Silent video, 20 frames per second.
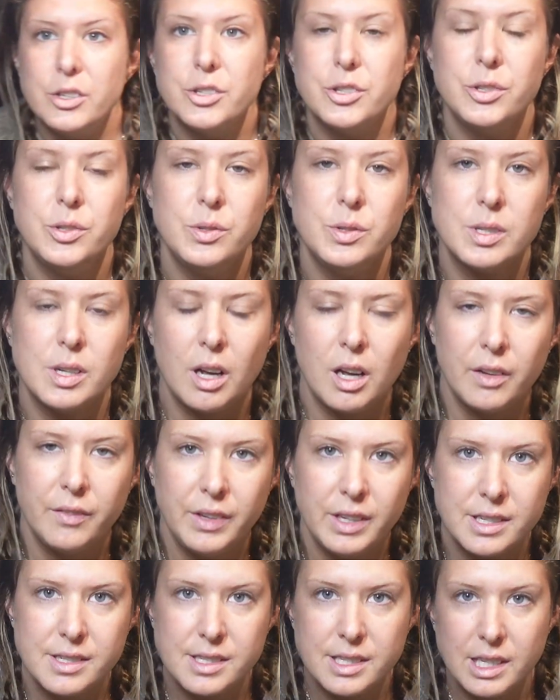shoes,
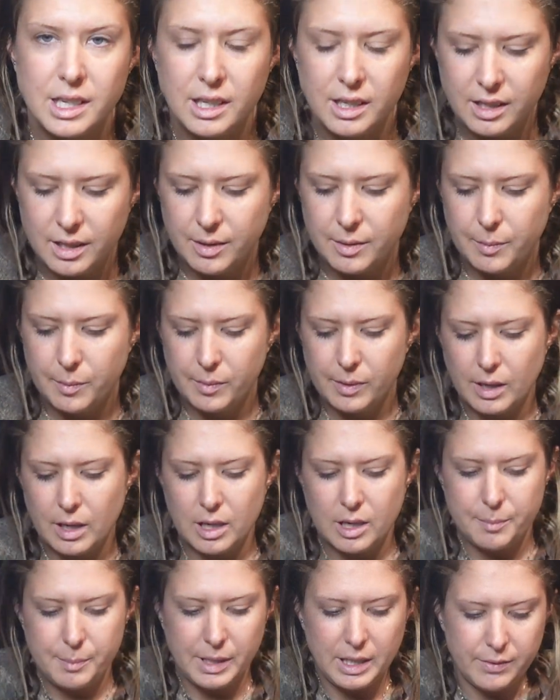obviously,
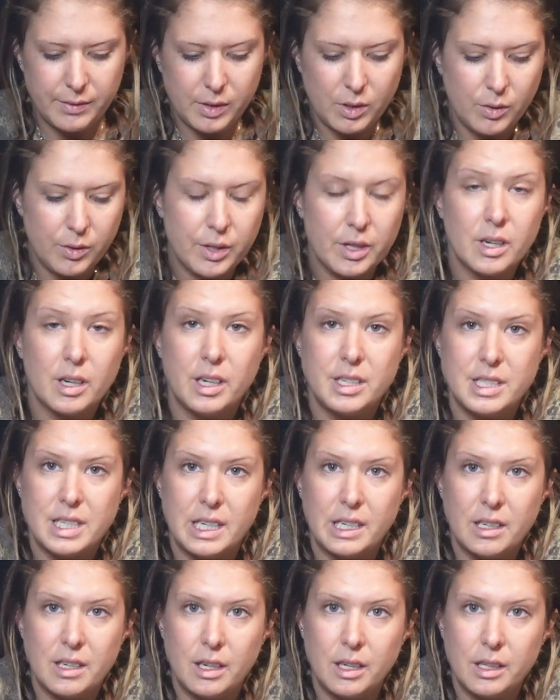even though they're
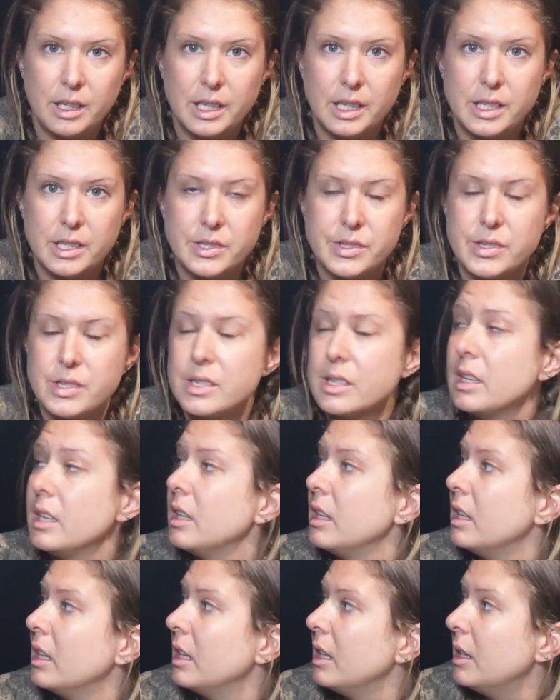hunting colors,
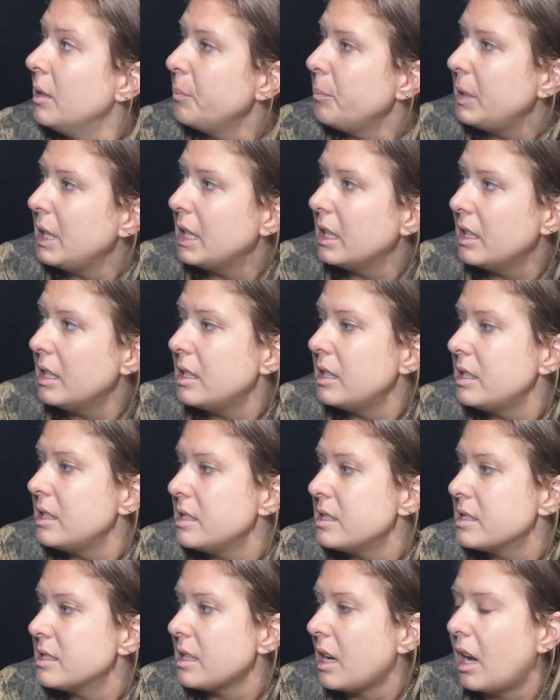
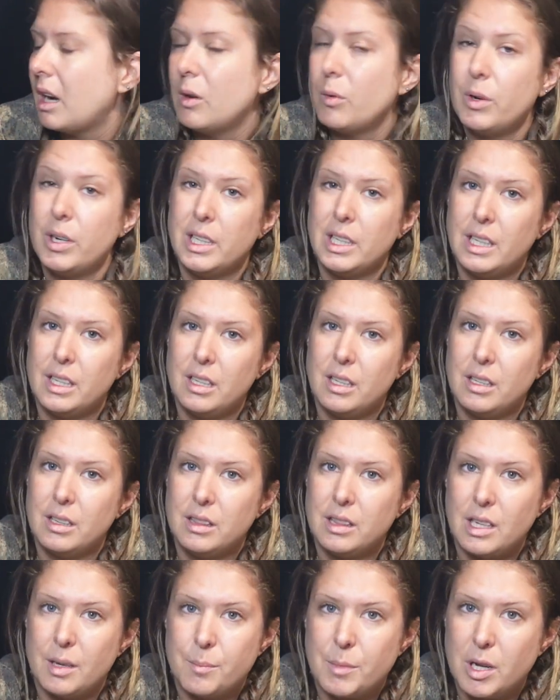because I don't want to get
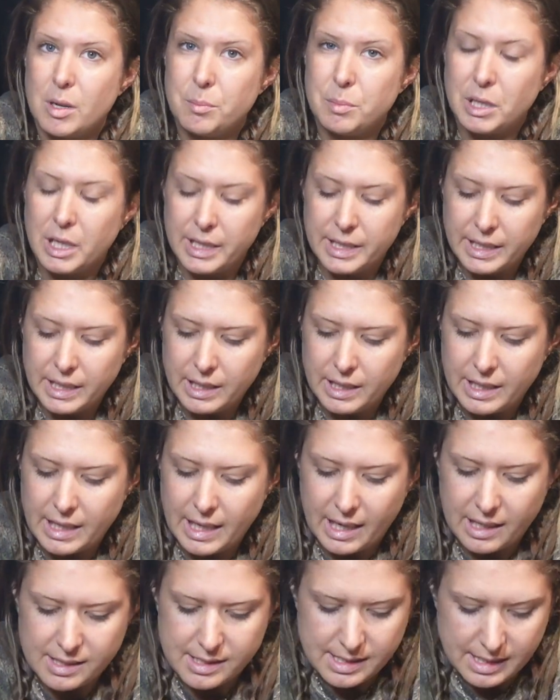them all bloody and
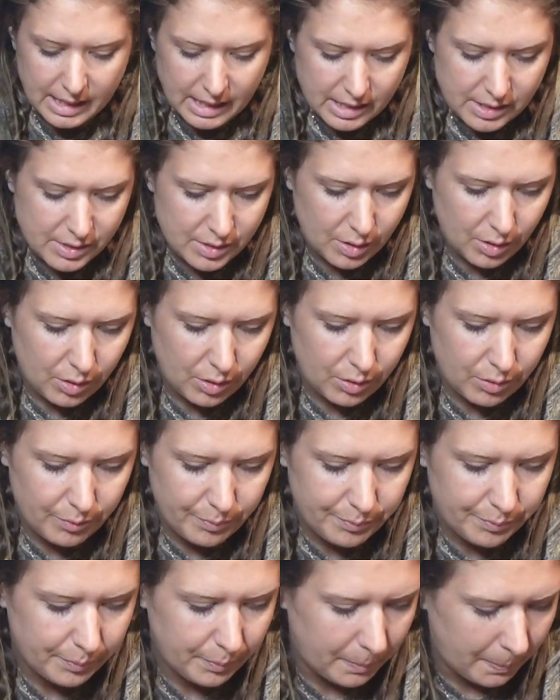nasty. So
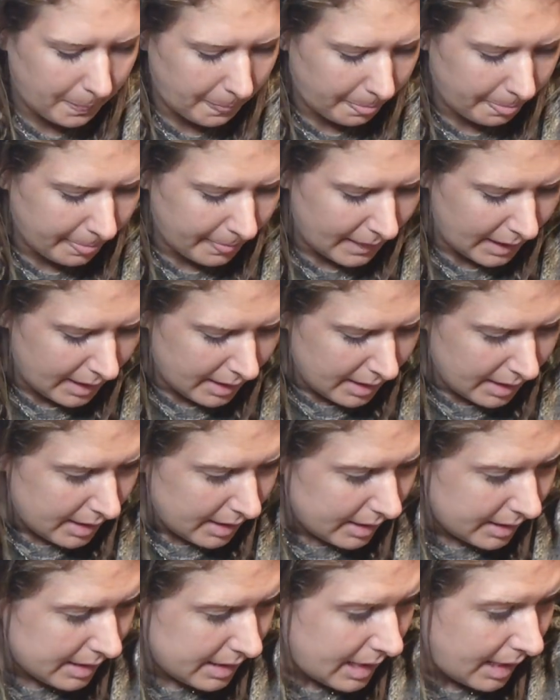
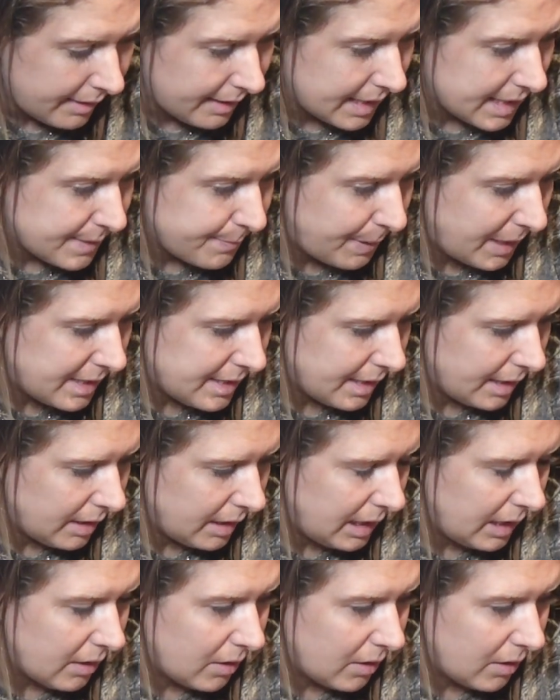yeah, that's basically